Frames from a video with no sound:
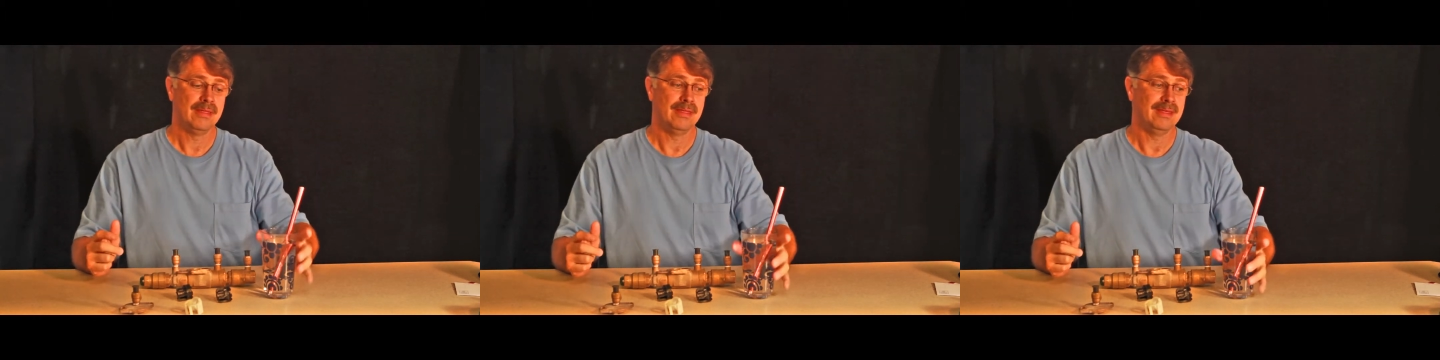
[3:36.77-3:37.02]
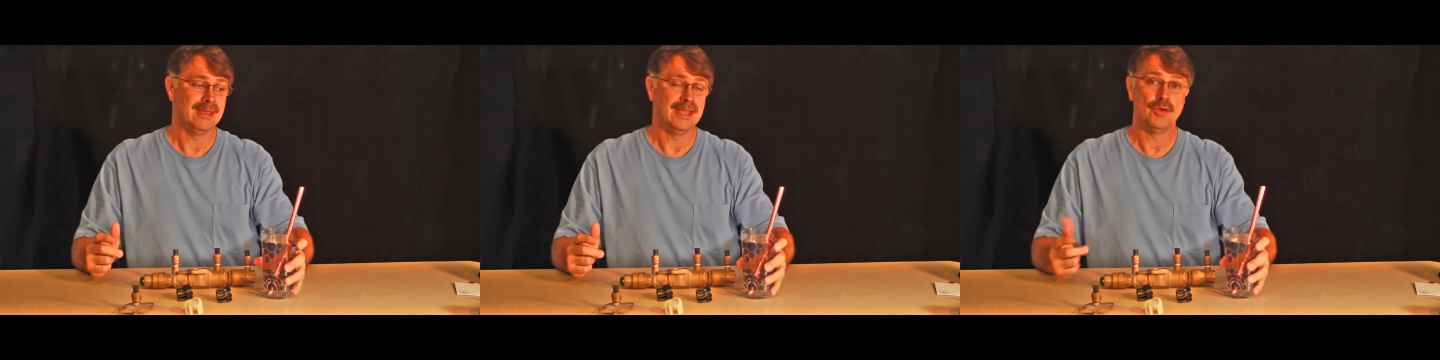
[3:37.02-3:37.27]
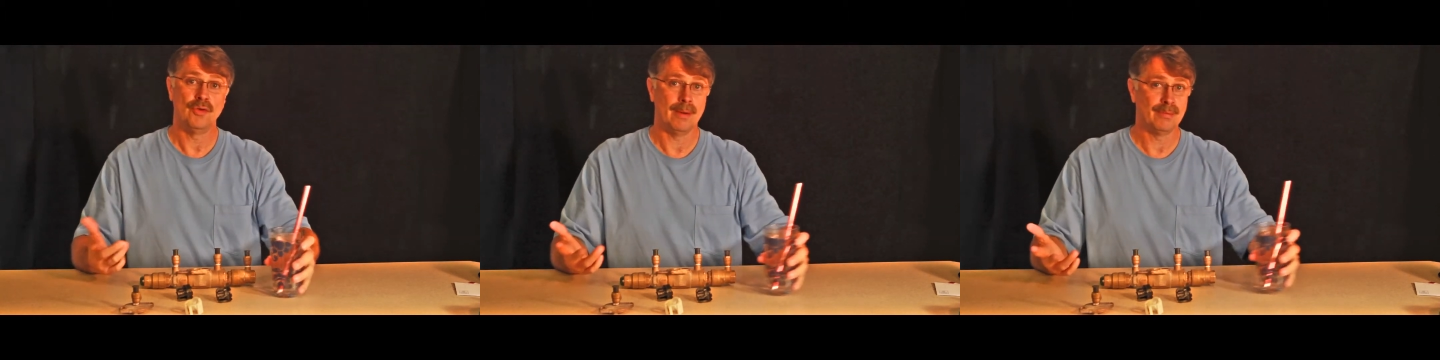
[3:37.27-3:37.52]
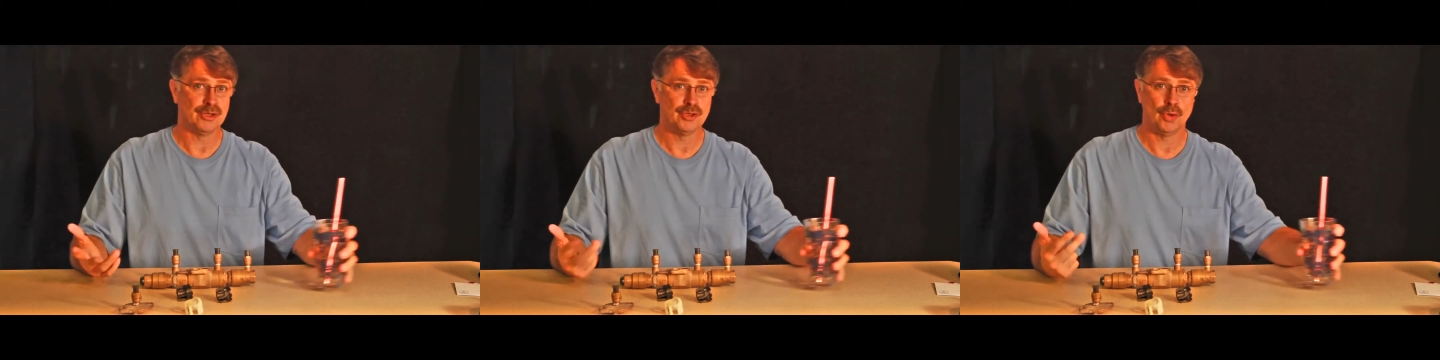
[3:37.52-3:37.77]
the
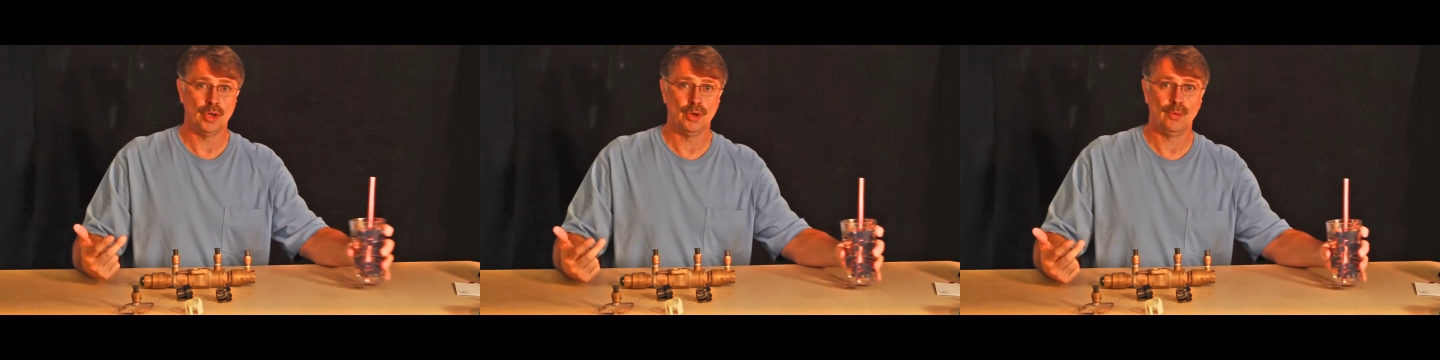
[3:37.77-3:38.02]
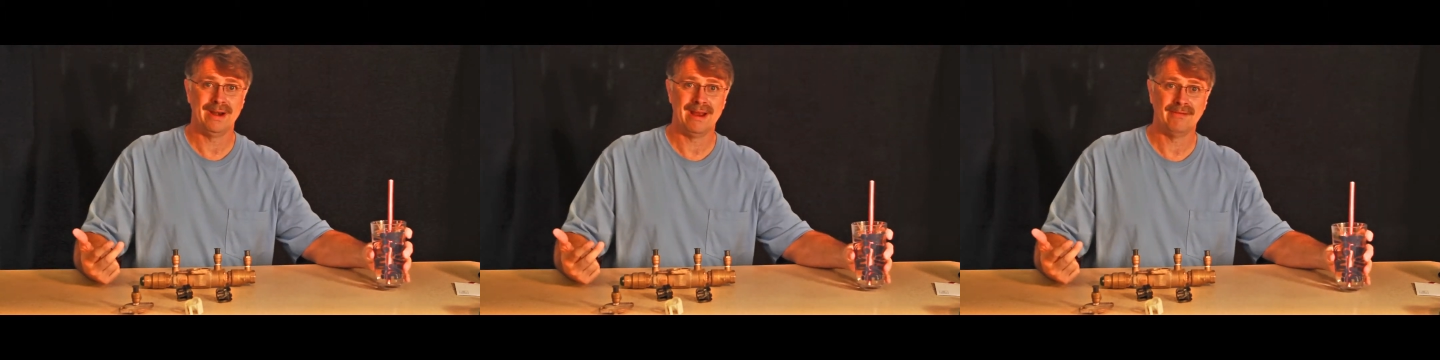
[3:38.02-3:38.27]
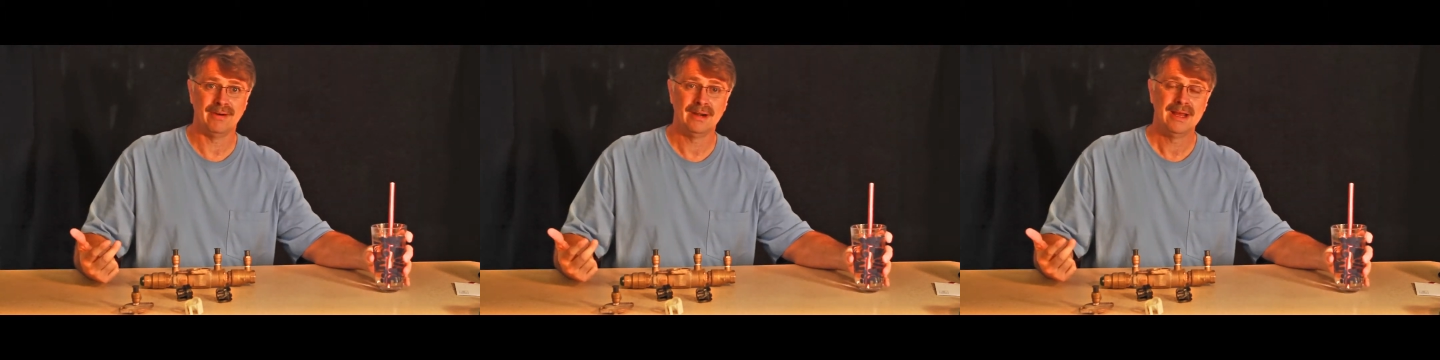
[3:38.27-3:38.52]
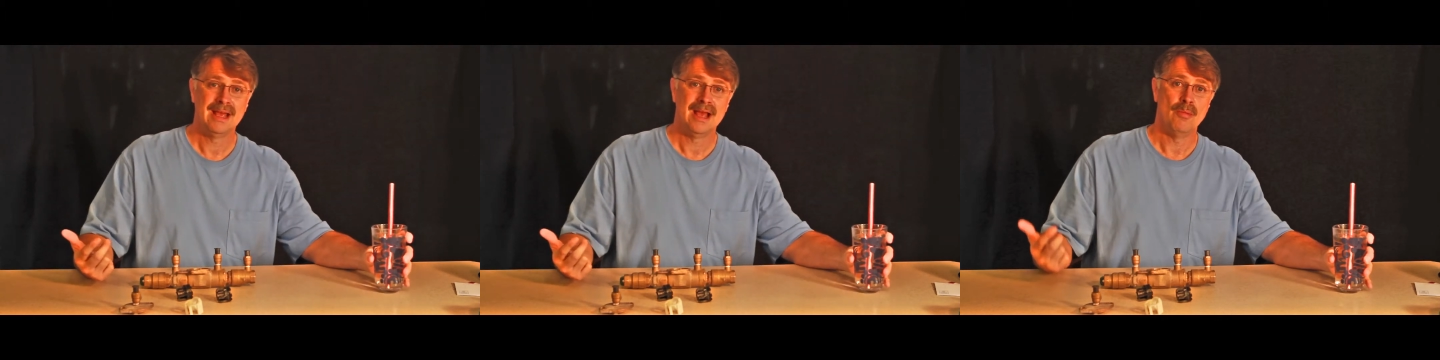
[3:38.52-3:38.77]
grub control or
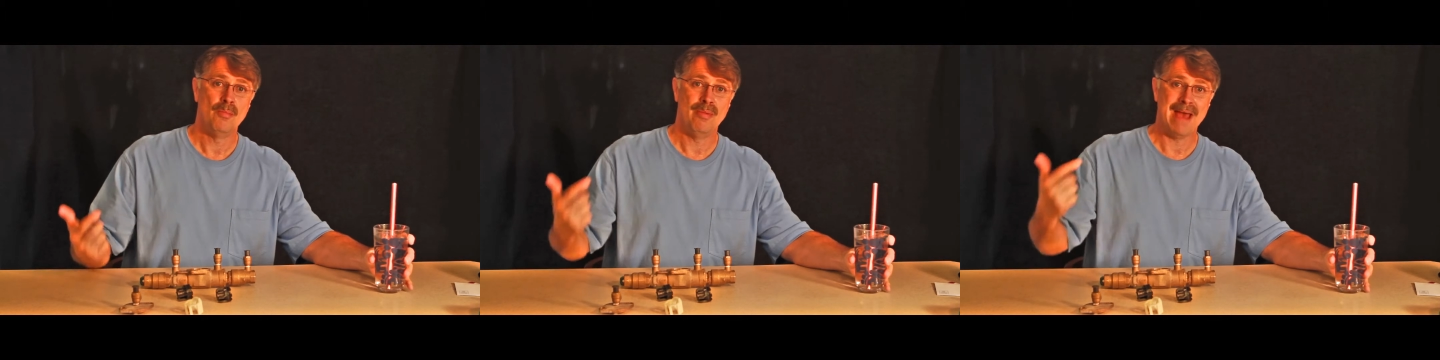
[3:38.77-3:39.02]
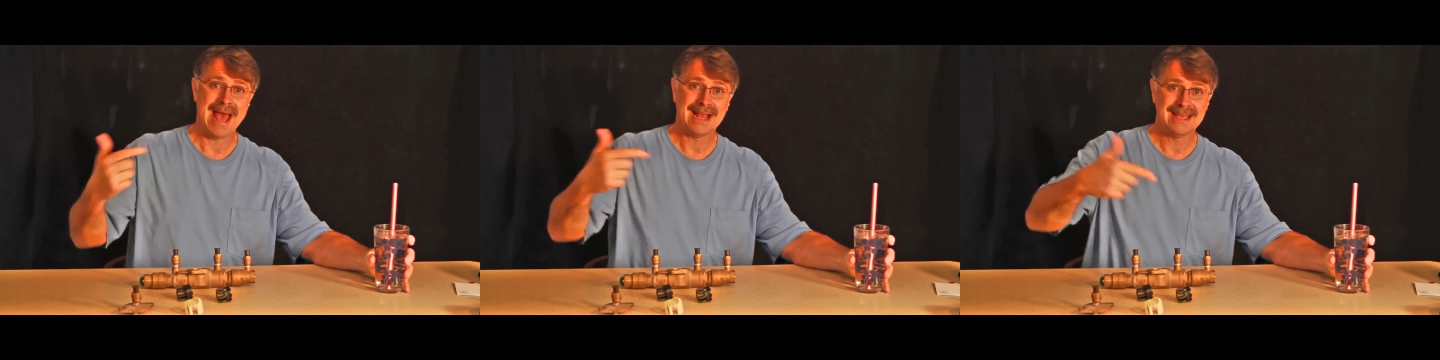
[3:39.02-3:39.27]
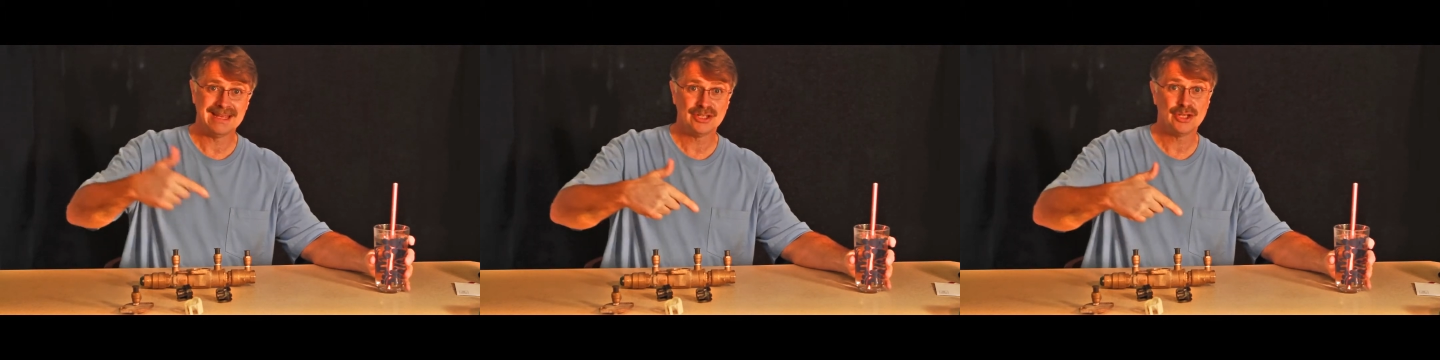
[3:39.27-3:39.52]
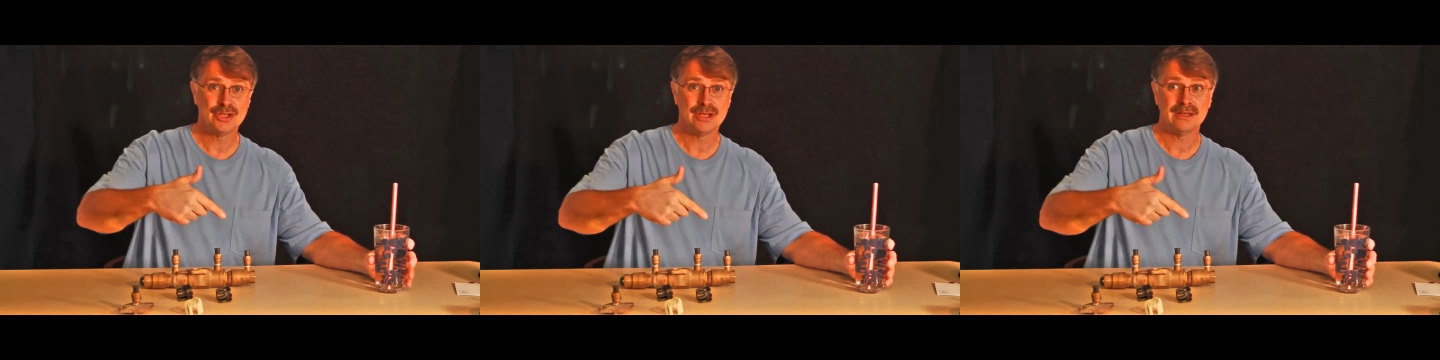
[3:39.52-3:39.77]
whatever back
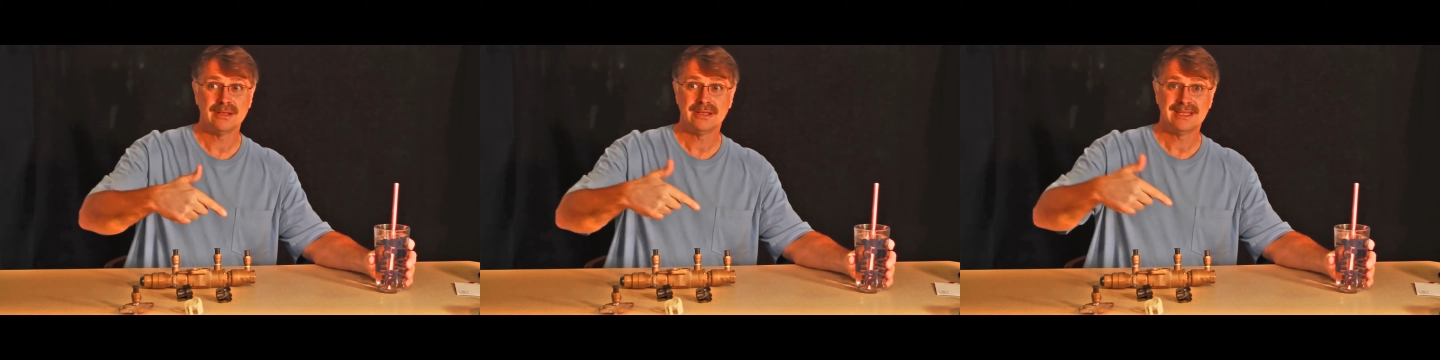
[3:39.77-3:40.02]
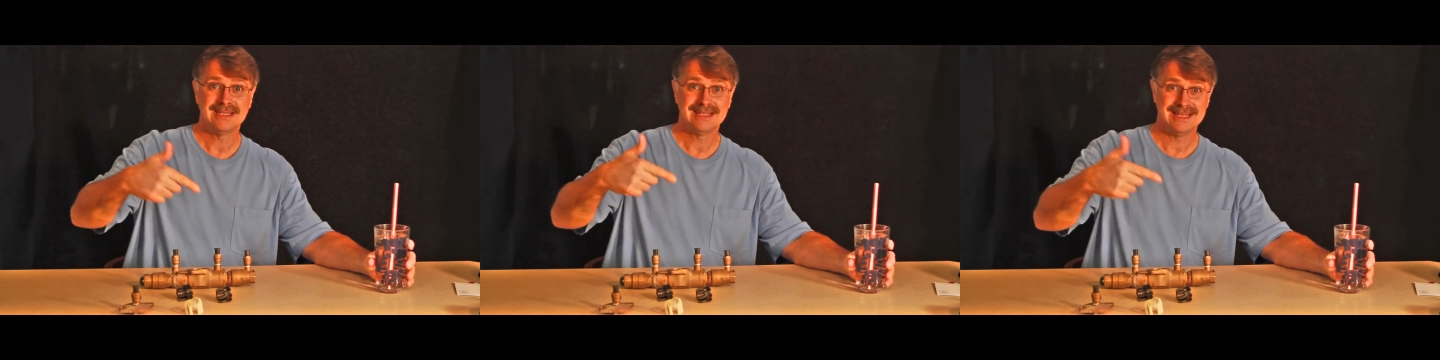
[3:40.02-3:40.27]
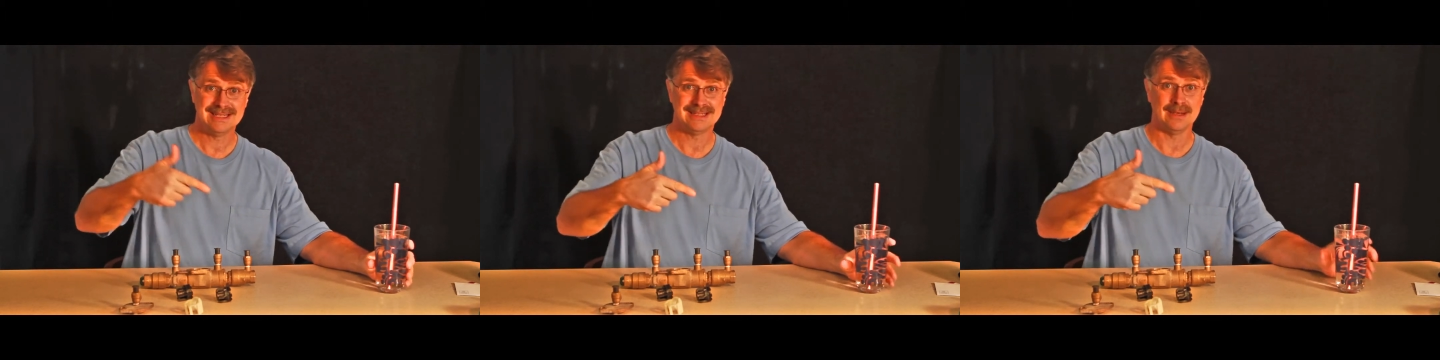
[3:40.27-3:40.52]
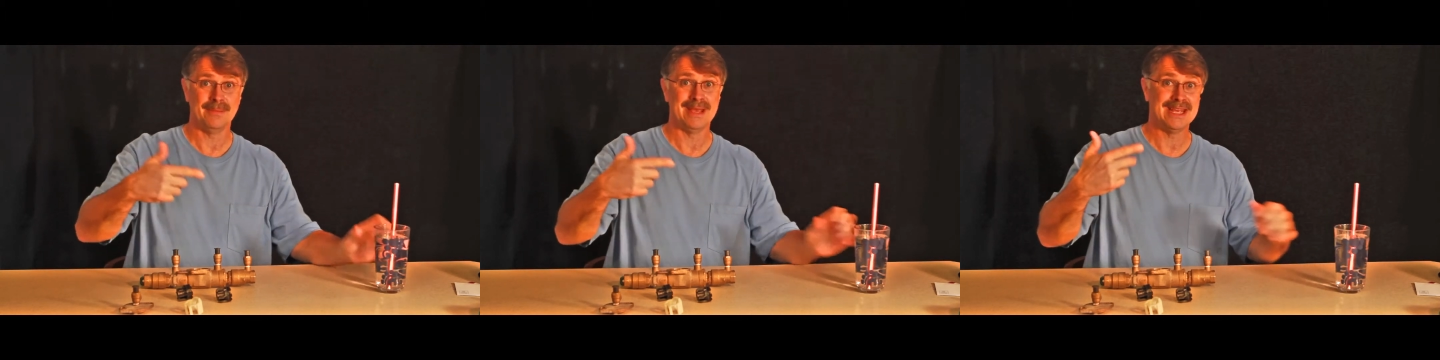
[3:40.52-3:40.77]
into the system,